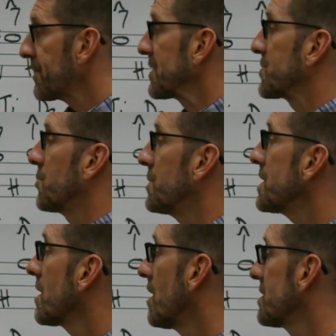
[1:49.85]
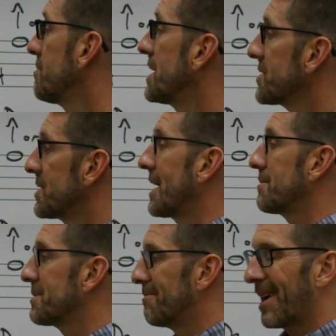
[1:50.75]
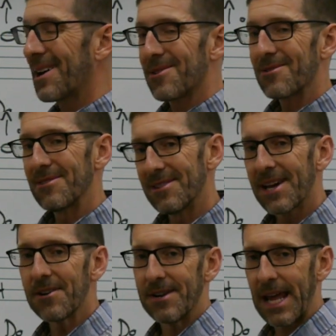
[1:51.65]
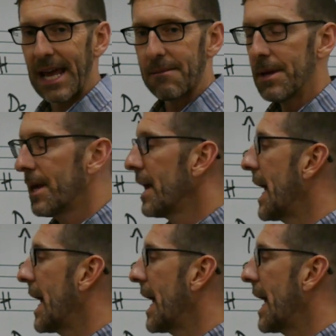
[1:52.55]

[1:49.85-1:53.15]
So we call the pitch names by their letter name,